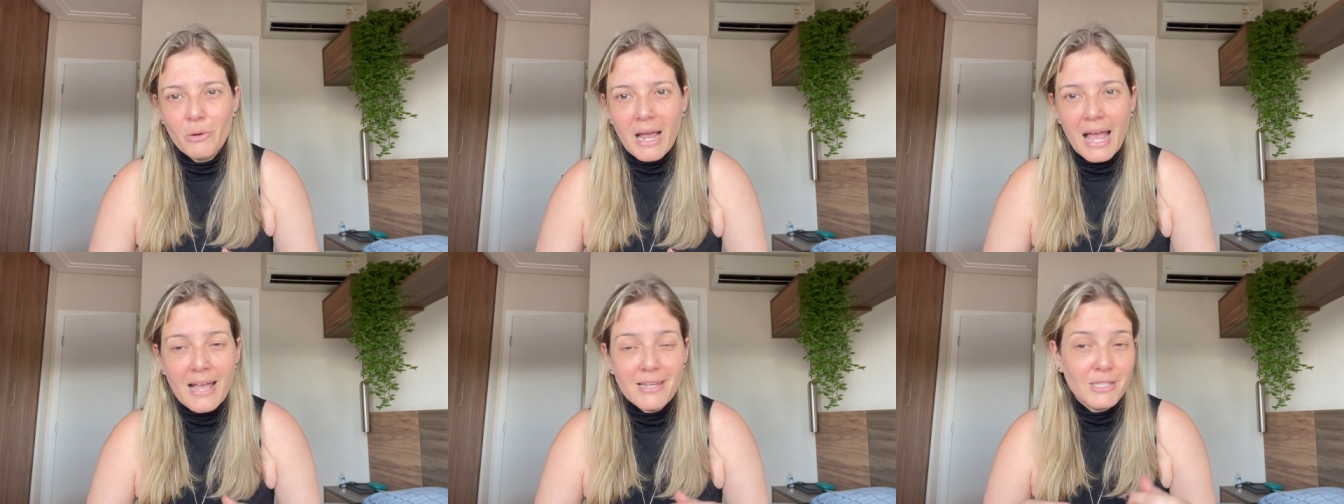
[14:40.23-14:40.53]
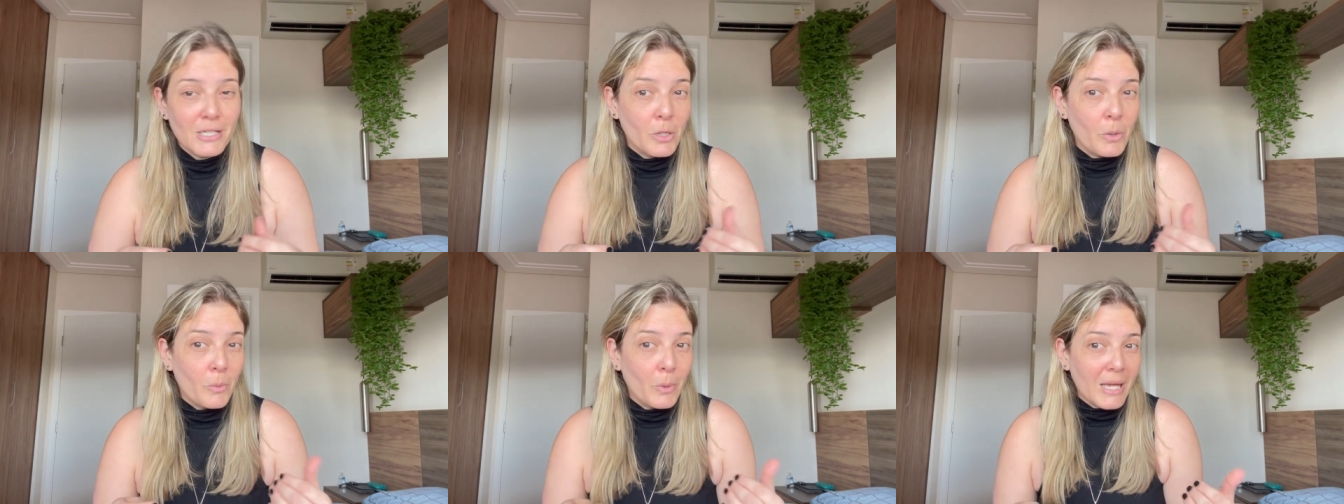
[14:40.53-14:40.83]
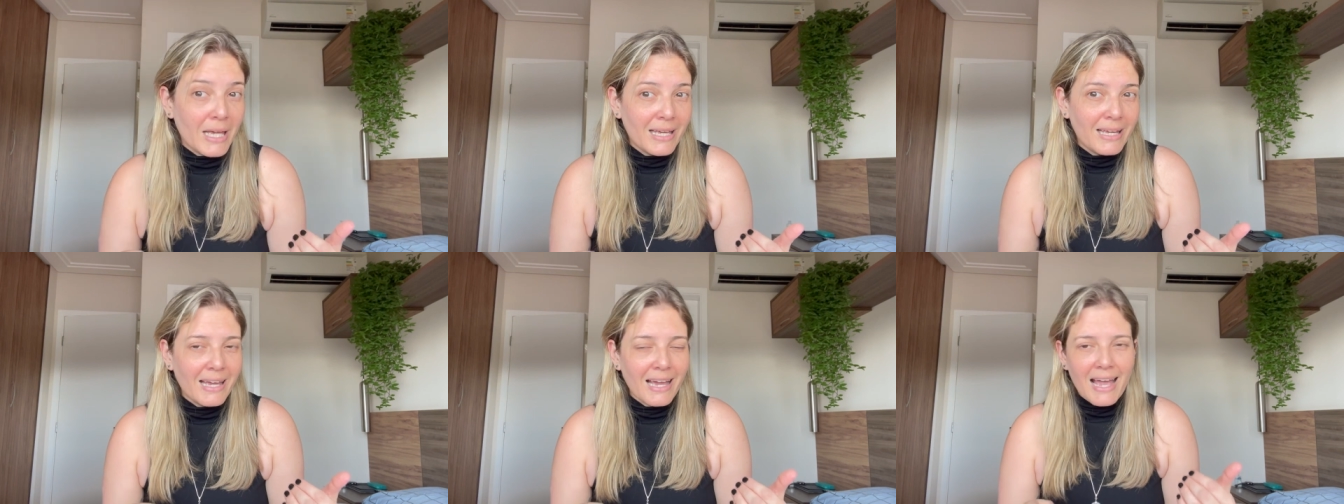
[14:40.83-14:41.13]
as
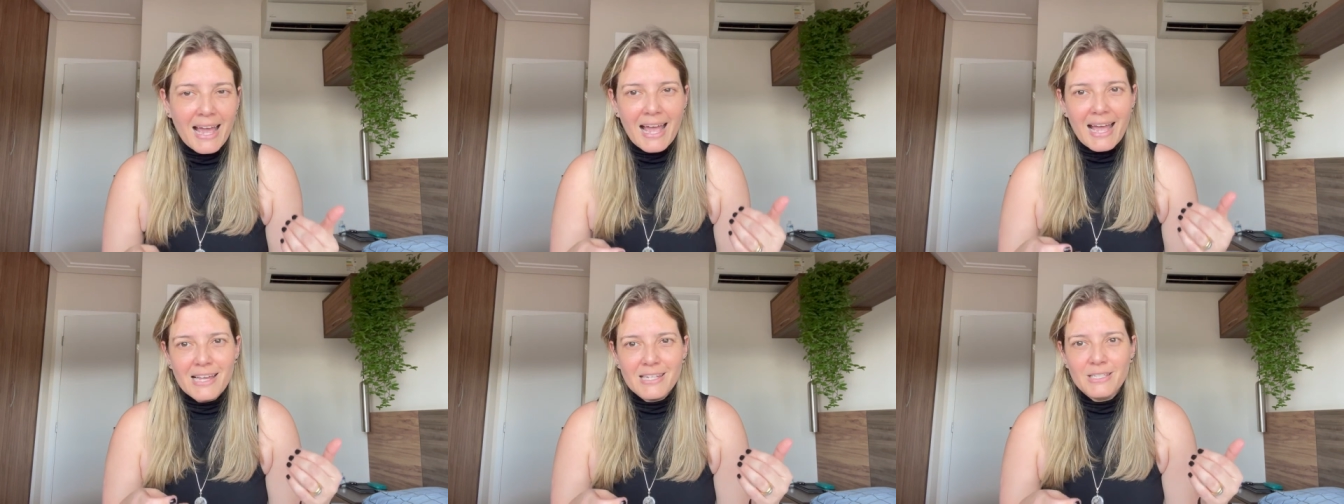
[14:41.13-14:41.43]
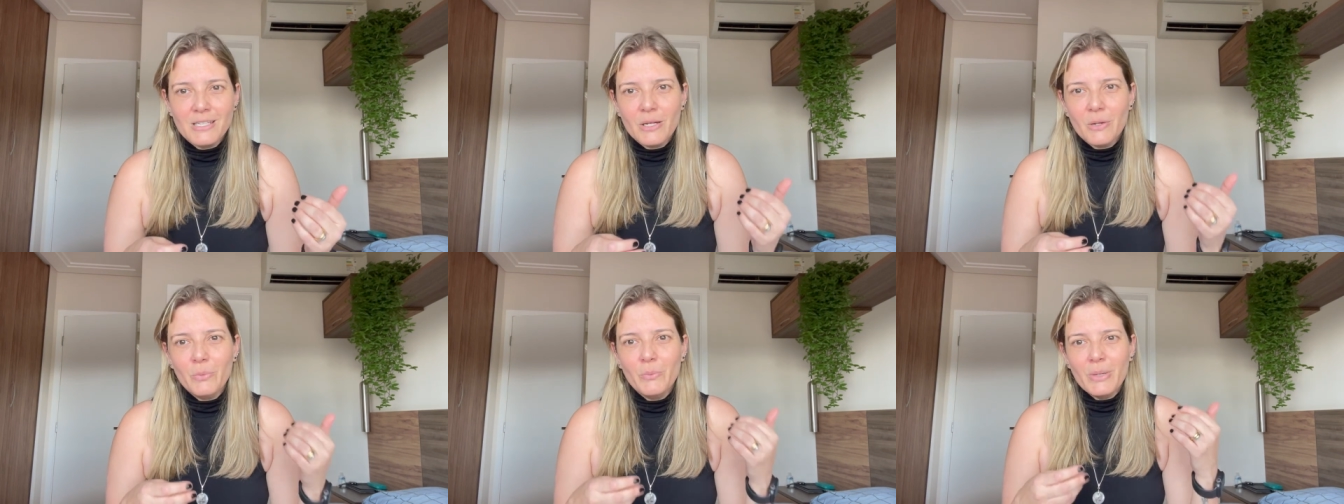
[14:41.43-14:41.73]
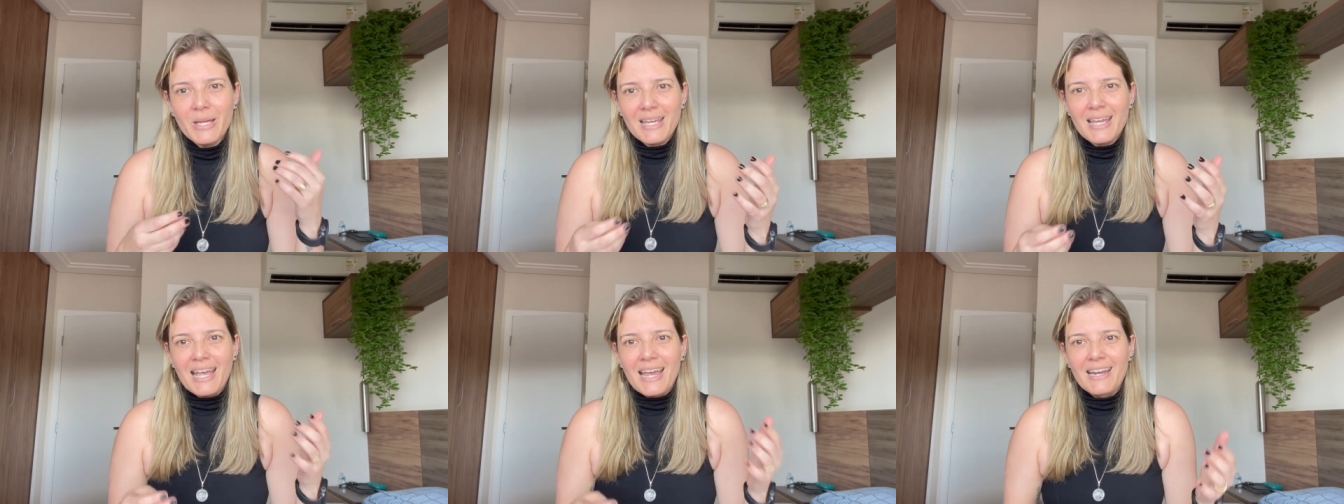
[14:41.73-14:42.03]
quick as
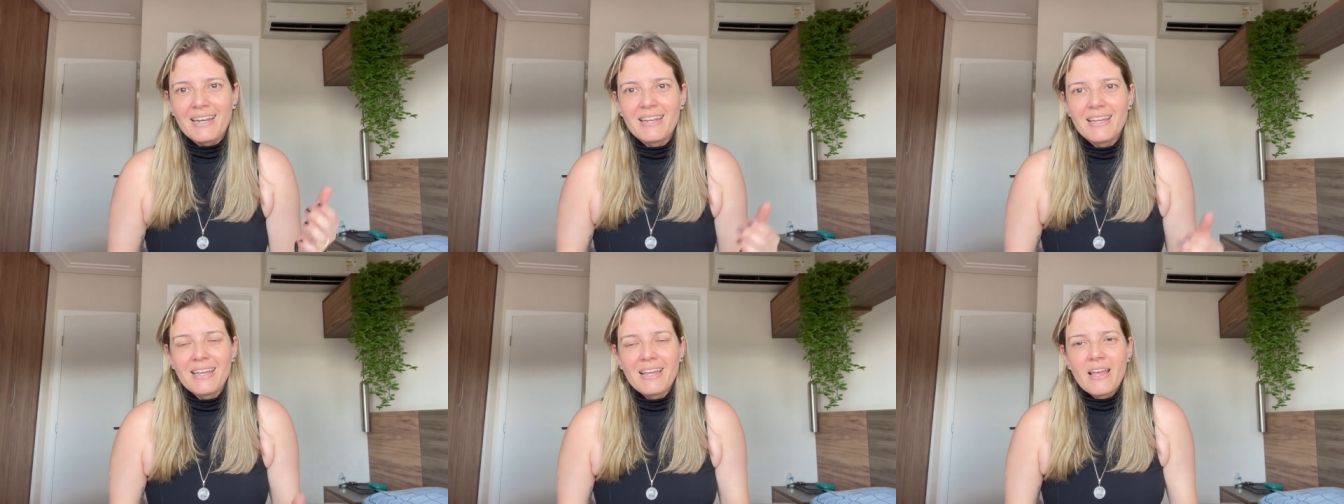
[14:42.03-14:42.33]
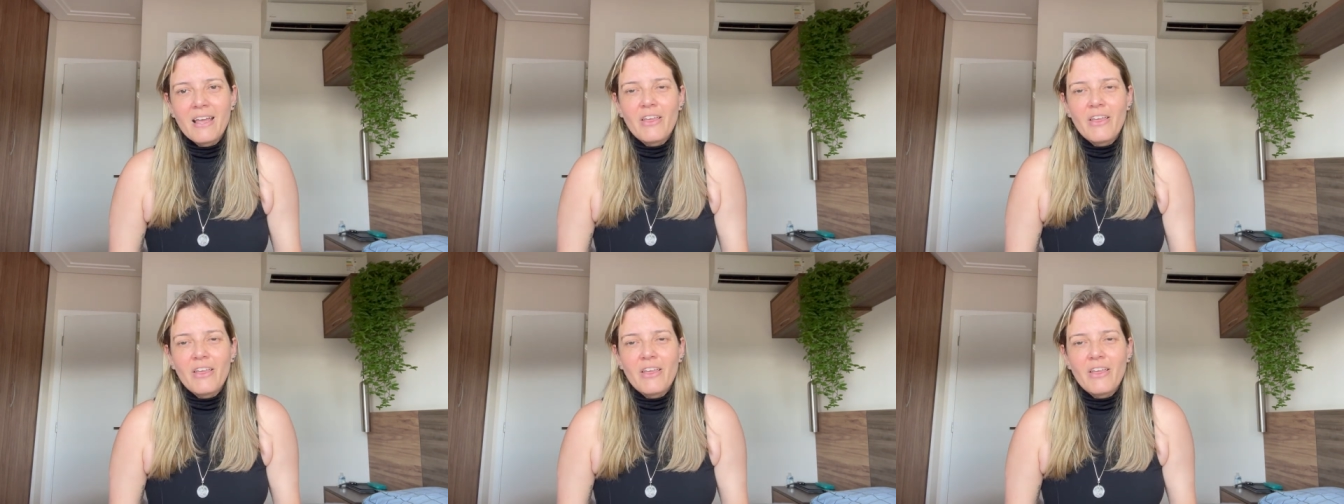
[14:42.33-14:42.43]
we can.